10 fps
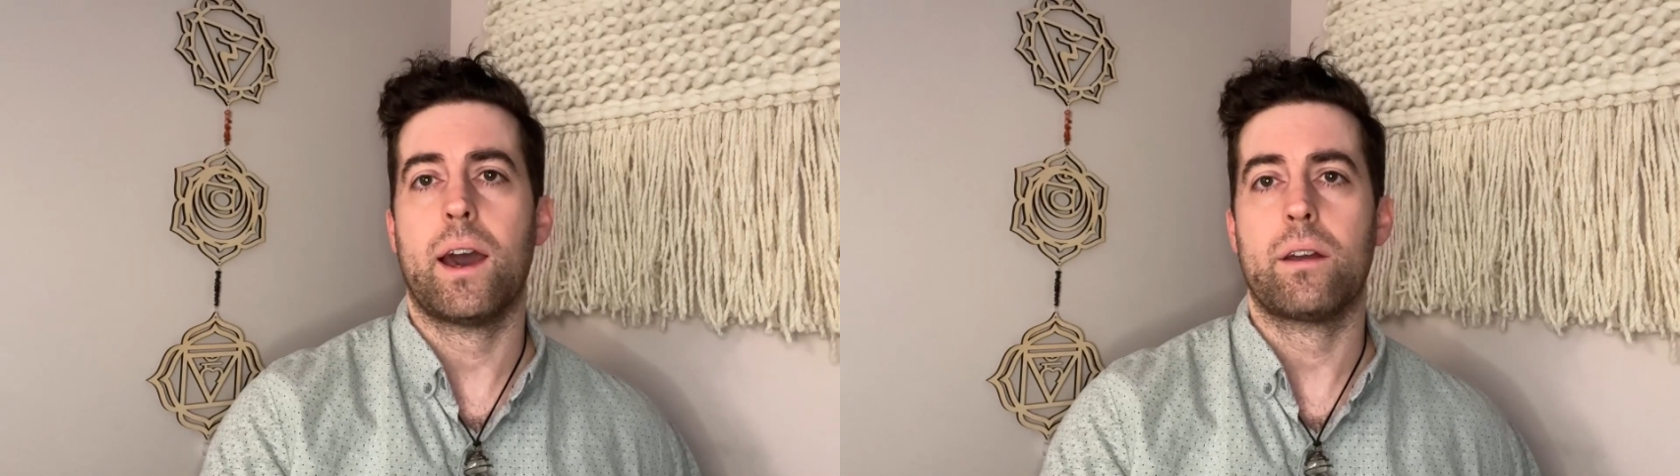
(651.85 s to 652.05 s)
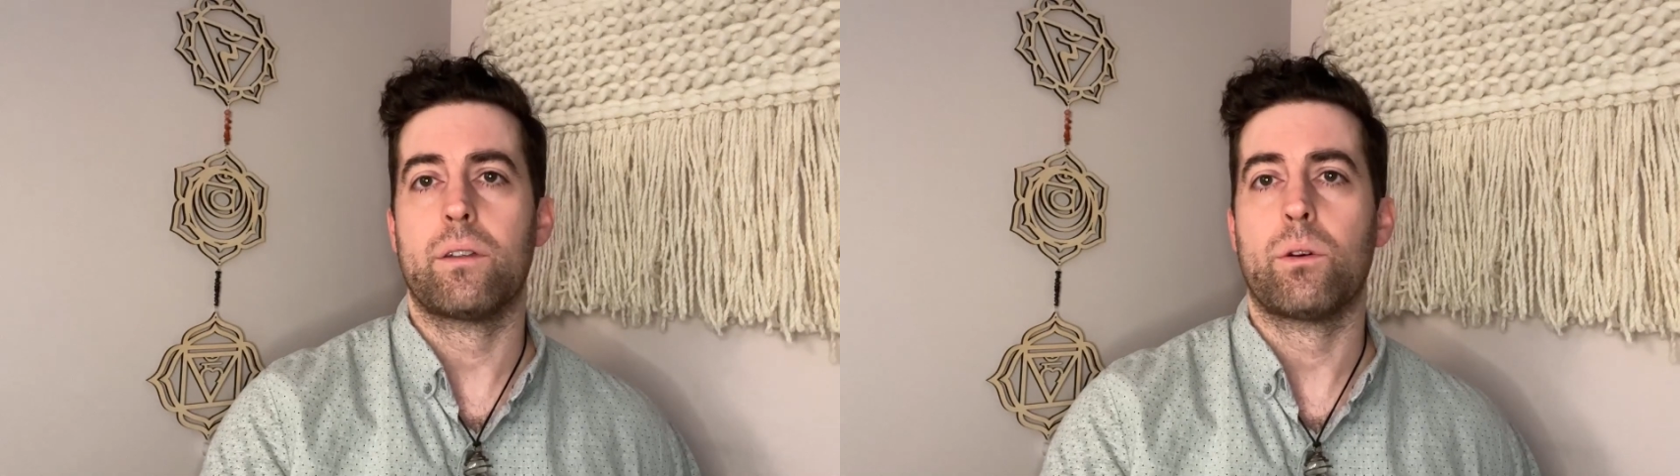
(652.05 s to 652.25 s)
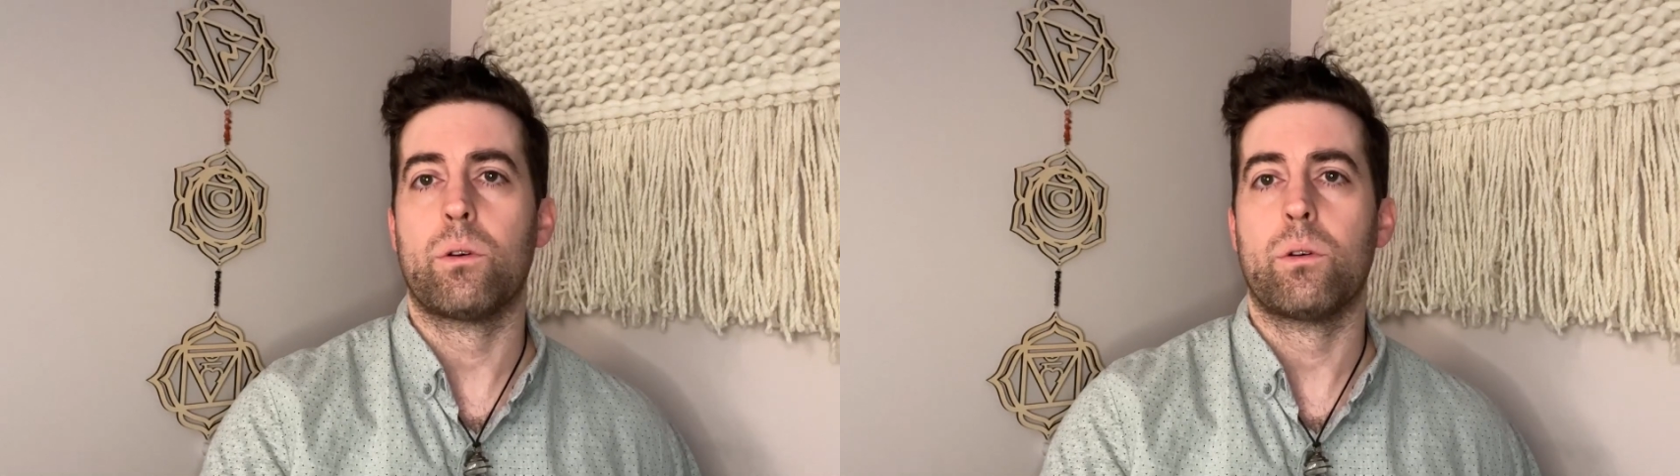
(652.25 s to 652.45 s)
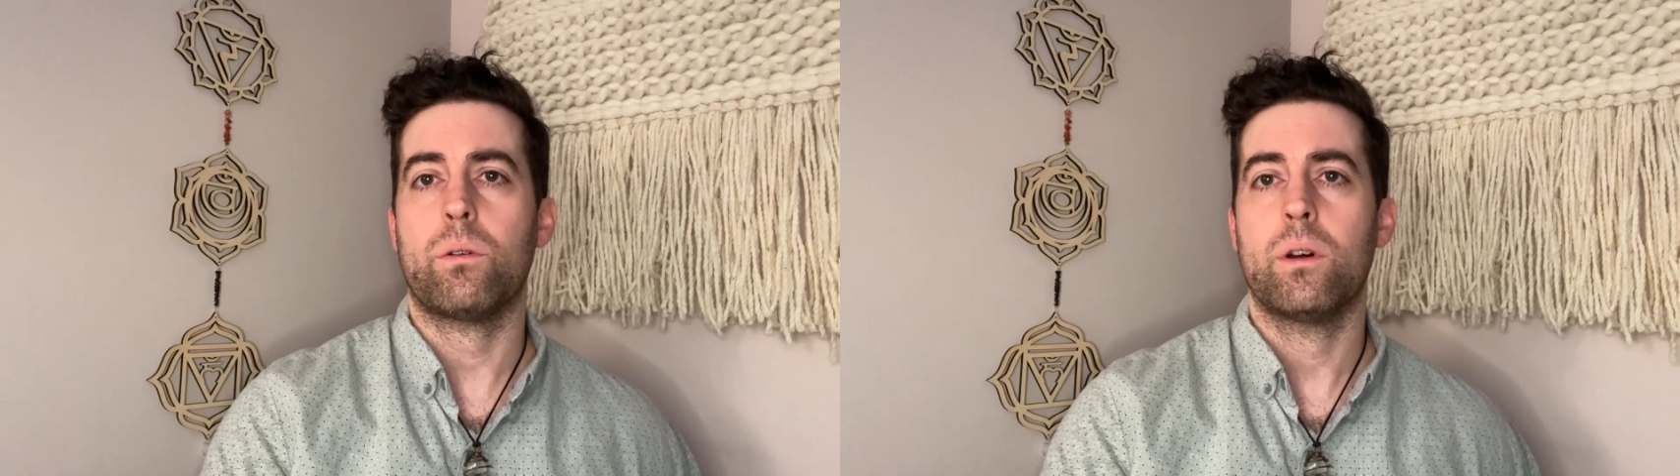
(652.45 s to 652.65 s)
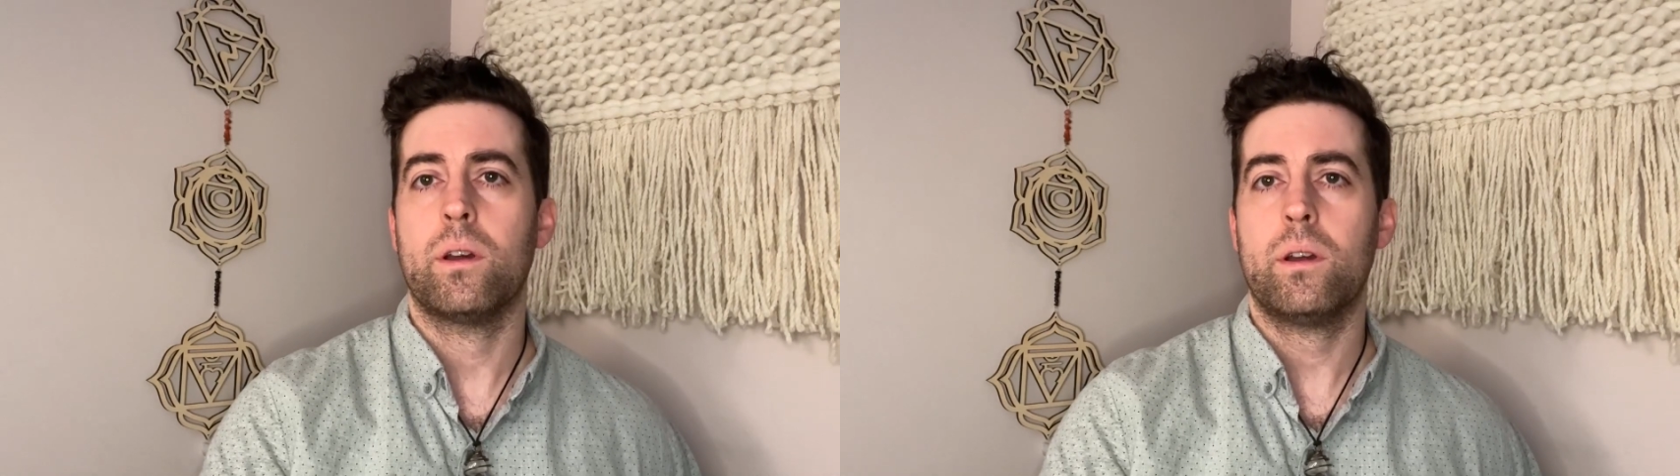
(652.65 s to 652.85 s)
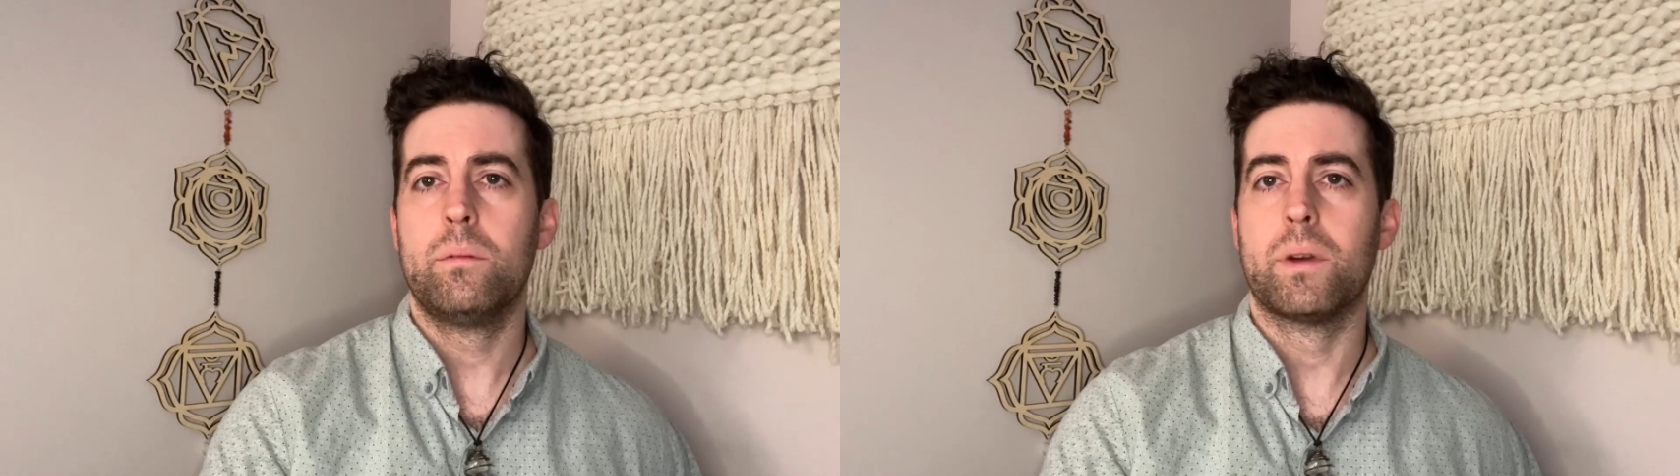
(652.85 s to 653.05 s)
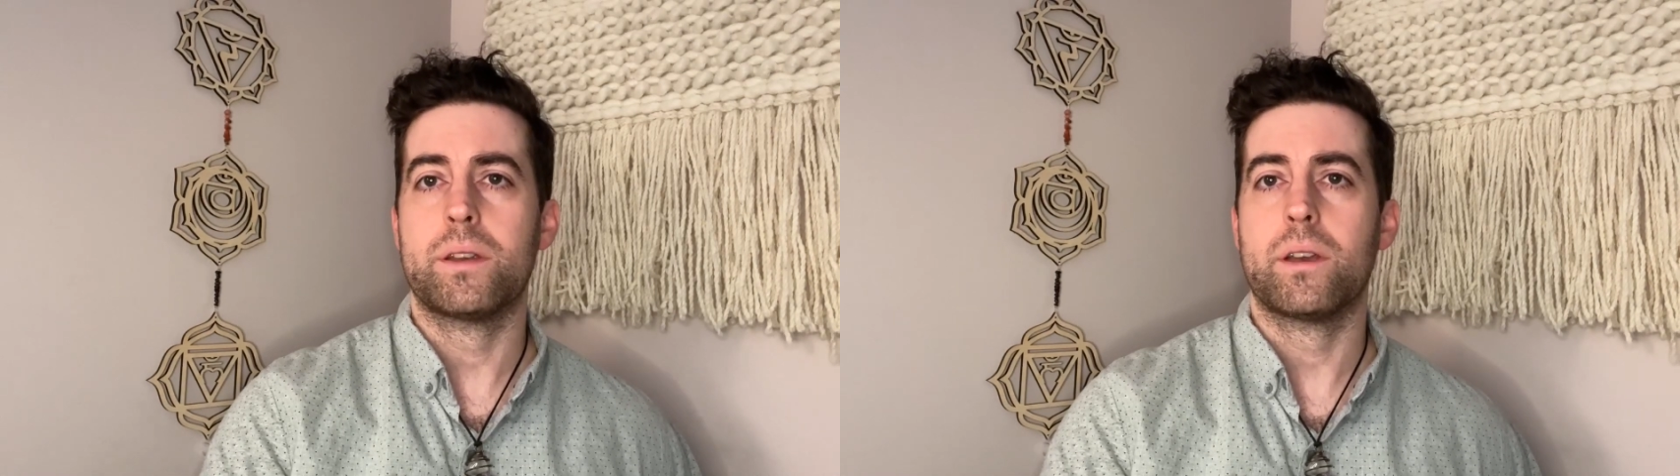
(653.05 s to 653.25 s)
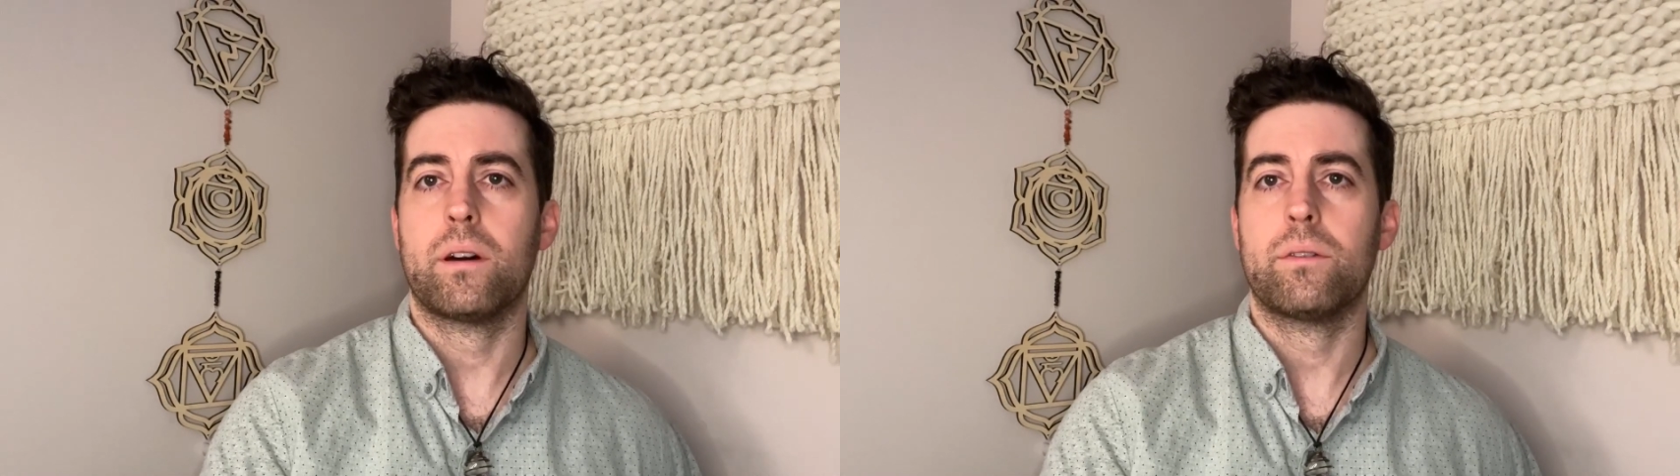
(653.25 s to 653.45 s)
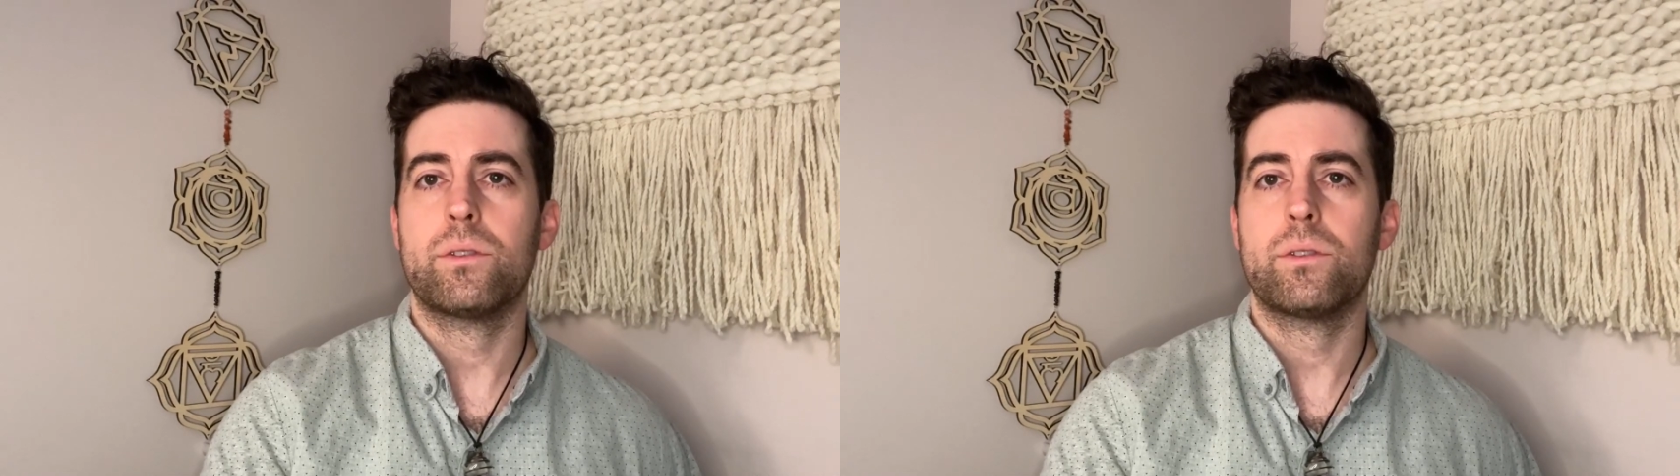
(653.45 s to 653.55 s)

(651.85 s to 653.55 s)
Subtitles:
out of the hole myself.